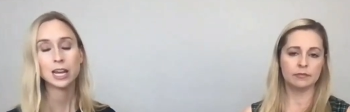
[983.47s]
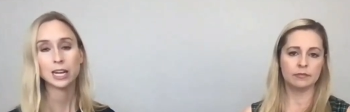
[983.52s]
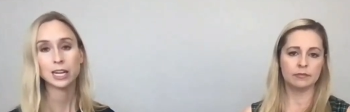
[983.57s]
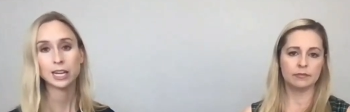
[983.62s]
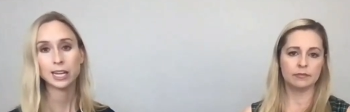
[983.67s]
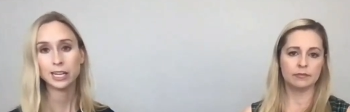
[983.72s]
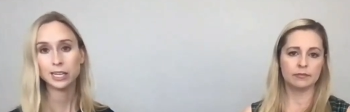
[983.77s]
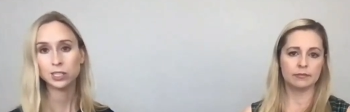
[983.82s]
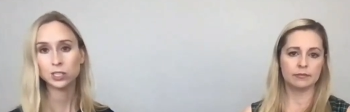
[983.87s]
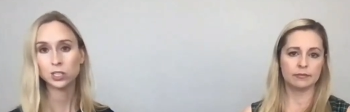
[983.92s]

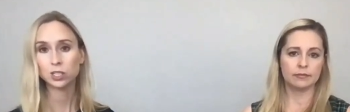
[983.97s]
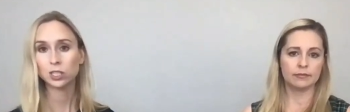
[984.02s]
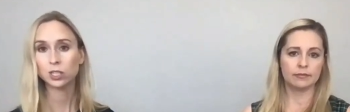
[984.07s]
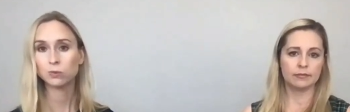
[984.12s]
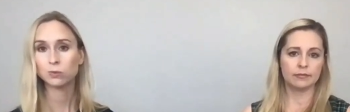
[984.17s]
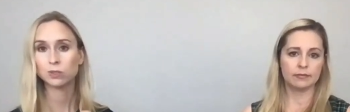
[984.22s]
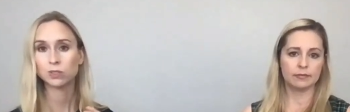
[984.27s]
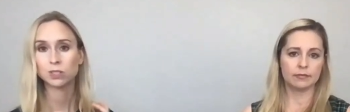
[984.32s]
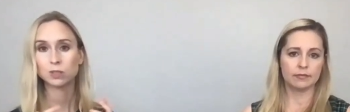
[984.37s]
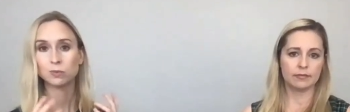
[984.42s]

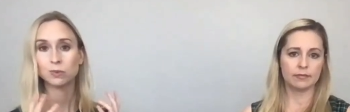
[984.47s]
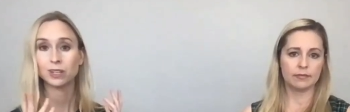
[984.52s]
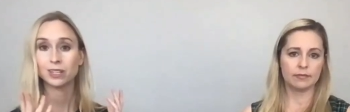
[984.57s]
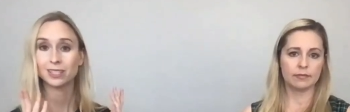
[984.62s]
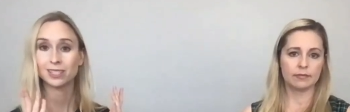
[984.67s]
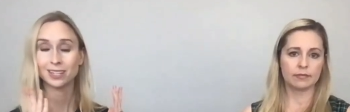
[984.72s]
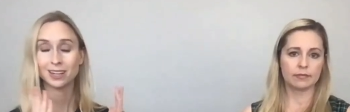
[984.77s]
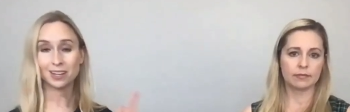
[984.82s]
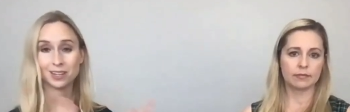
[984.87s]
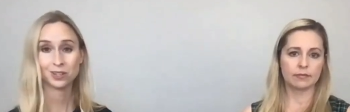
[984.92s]
Speaker 1: occasionally when
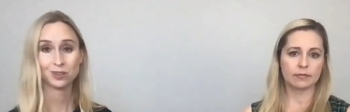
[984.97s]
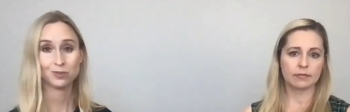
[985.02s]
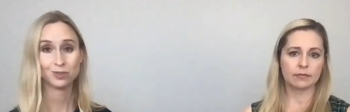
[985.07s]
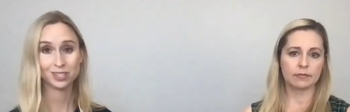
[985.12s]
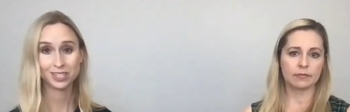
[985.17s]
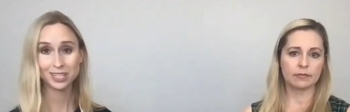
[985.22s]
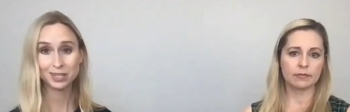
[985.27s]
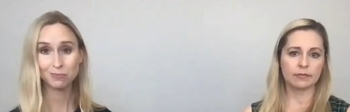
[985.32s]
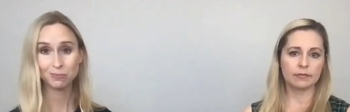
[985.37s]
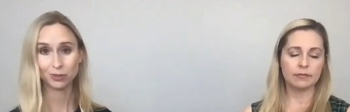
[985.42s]
someone has an
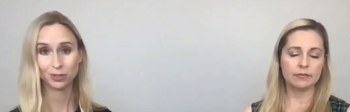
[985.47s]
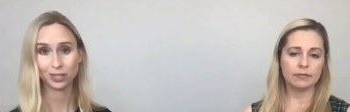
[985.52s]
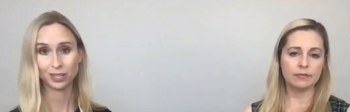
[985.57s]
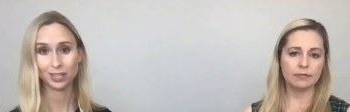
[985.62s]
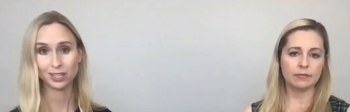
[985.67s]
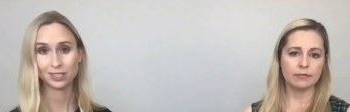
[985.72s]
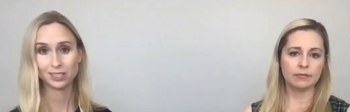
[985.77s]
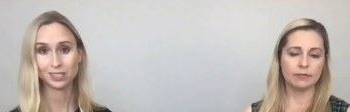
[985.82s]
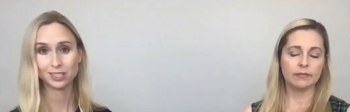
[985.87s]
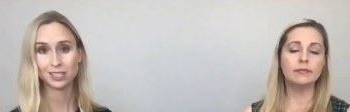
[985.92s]
IUD
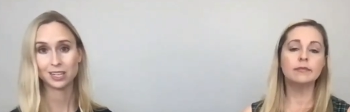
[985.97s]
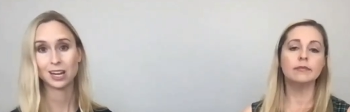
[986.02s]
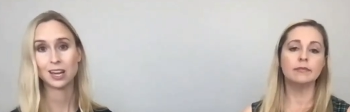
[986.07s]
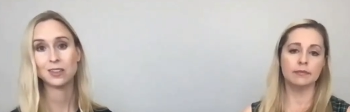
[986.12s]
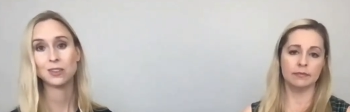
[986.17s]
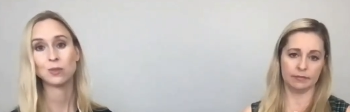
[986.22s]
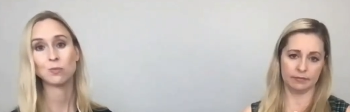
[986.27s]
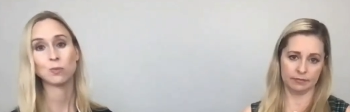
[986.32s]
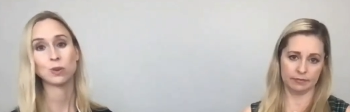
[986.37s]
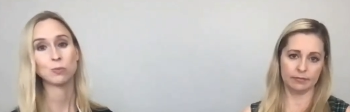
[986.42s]
placed
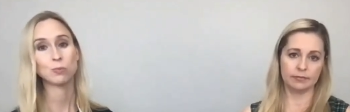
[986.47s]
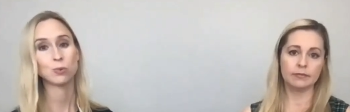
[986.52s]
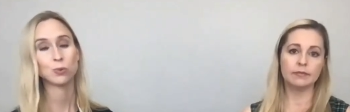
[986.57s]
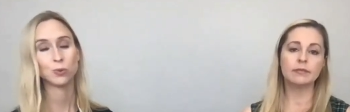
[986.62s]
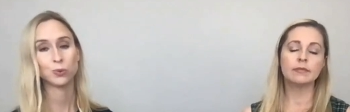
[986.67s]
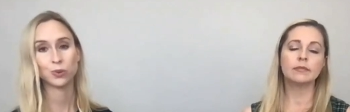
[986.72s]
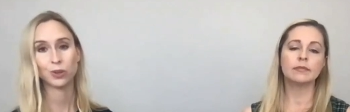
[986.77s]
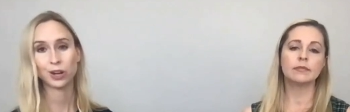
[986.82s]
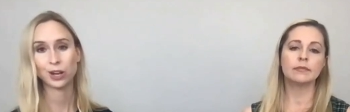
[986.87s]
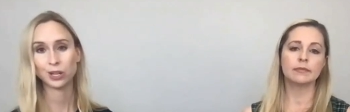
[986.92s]
mm-hmm. and then we
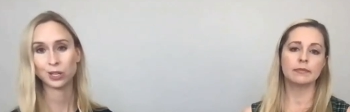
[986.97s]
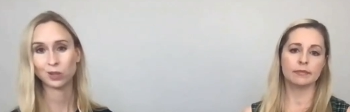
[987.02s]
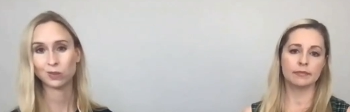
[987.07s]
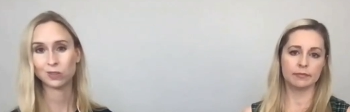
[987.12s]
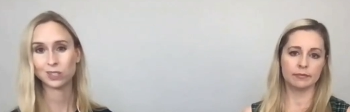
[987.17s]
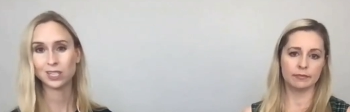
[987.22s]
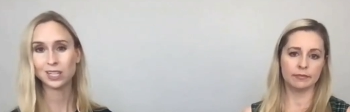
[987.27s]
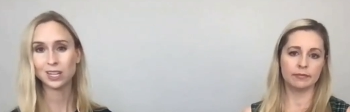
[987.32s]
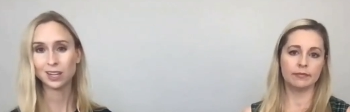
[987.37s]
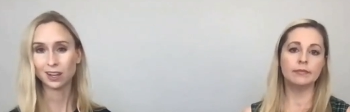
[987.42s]
pull the
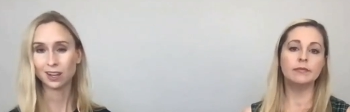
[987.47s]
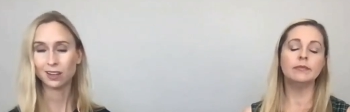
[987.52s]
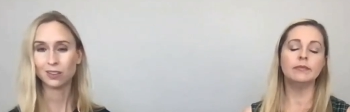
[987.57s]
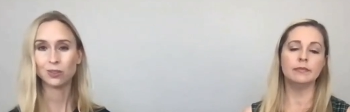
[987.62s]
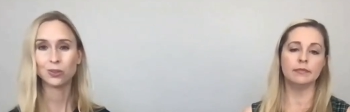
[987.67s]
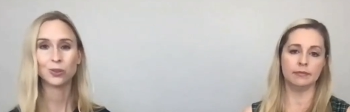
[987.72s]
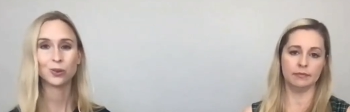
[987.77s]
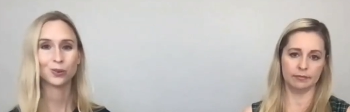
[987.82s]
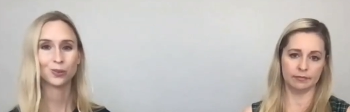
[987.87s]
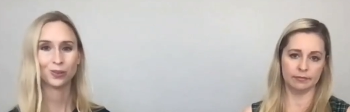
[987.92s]
IUD,
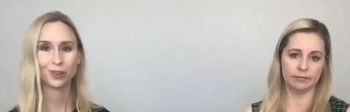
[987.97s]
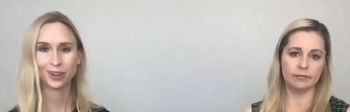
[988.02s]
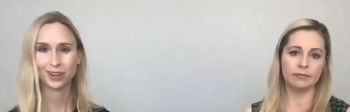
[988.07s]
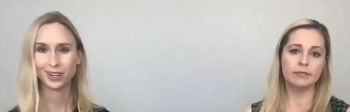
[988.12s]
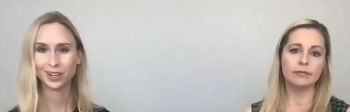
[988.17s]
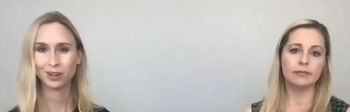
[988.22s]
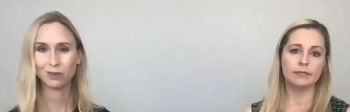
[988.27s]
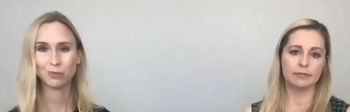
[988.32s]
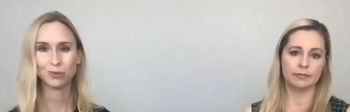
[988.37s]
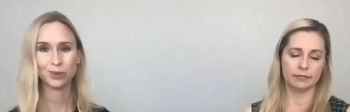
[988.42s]
mm-hmm. their
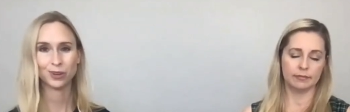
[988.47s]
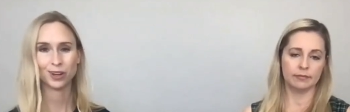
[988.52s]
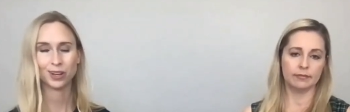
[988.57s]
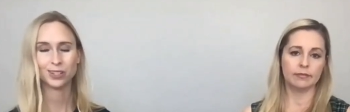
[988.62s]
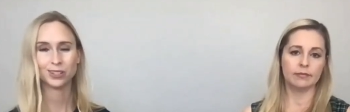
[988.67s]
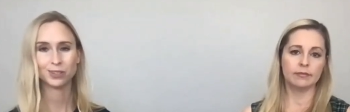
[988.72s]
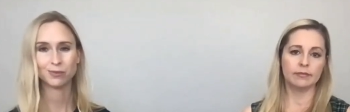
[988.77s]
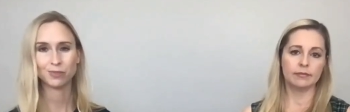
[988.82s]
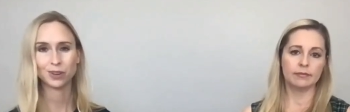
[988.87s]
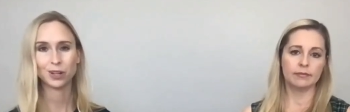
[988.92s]
lining will
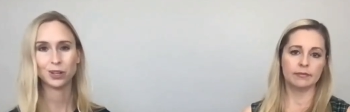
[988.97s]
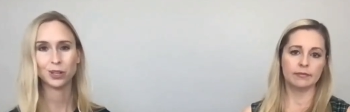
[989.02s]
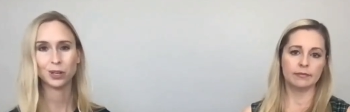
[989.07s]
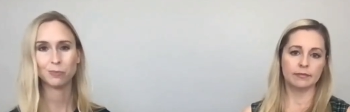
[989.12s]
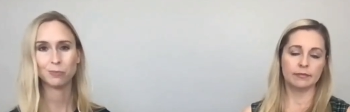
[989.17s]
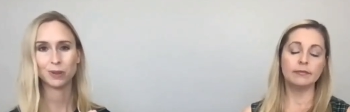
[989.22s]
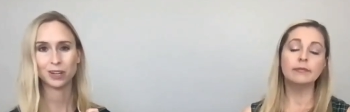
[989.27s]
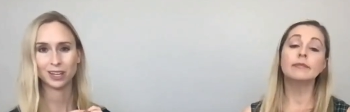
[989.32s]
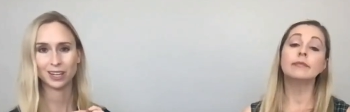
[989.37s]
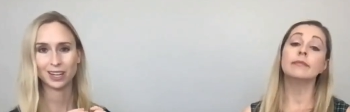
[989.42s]
not
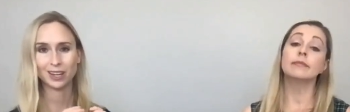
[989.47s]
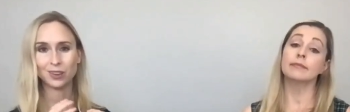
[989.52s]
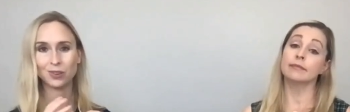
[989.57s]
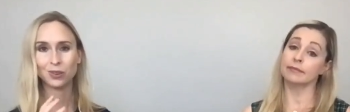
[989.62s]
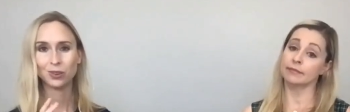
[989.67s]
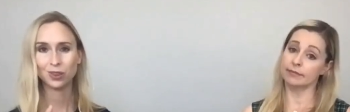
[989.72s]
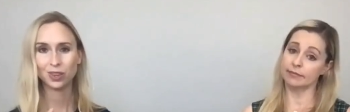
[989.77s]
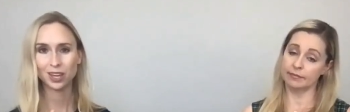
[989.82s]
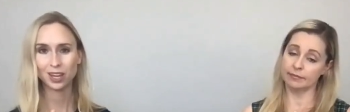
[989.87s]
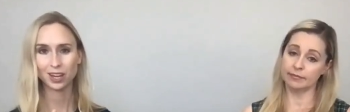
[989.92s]
develop mm-hmm. and
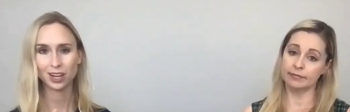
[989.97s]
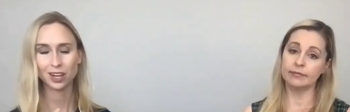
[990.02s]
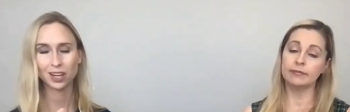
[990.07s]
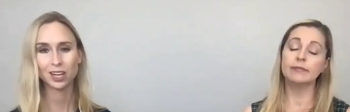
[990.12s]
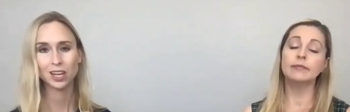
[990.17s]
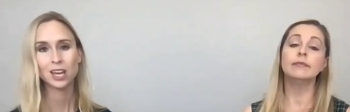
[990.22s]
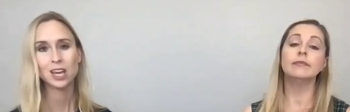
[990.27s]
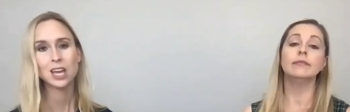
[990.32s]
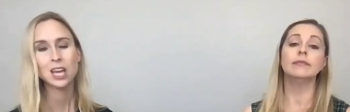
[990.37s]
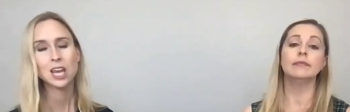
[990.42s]
get thick.
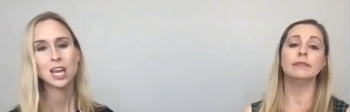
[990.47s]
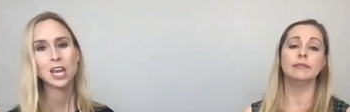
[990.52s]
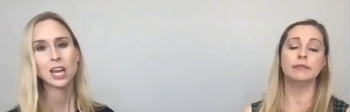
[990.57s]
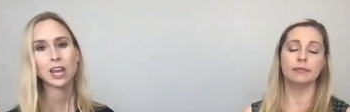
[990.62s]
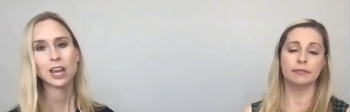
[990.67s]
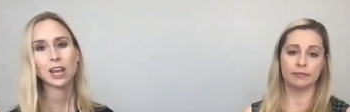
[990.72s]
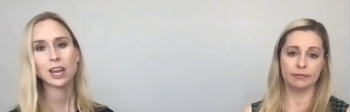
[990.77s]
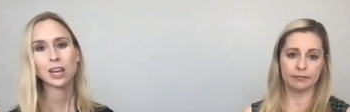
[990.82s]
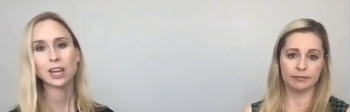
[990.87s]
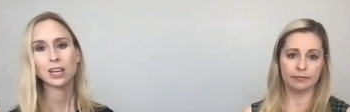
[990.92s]

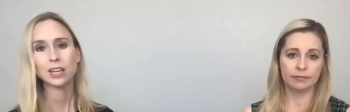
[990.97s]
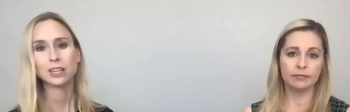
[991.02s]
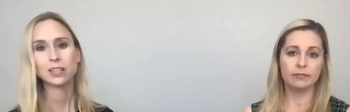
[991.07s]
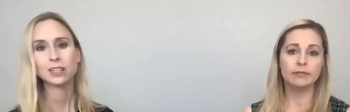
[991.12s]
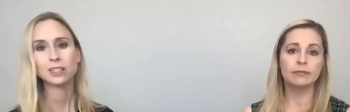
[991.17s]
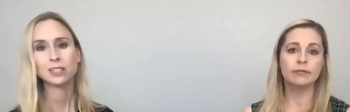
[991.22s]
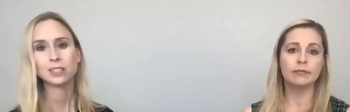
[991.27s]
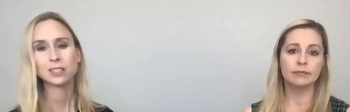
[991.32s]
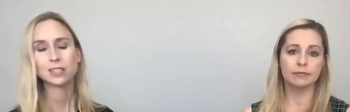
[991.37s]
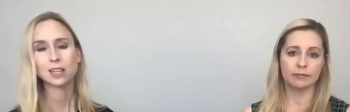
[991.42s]
Mm-hmm.
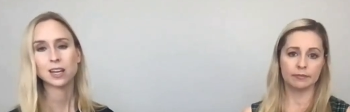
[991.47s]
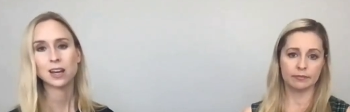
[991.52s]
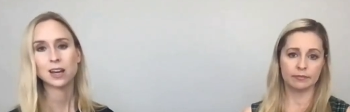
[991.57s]
And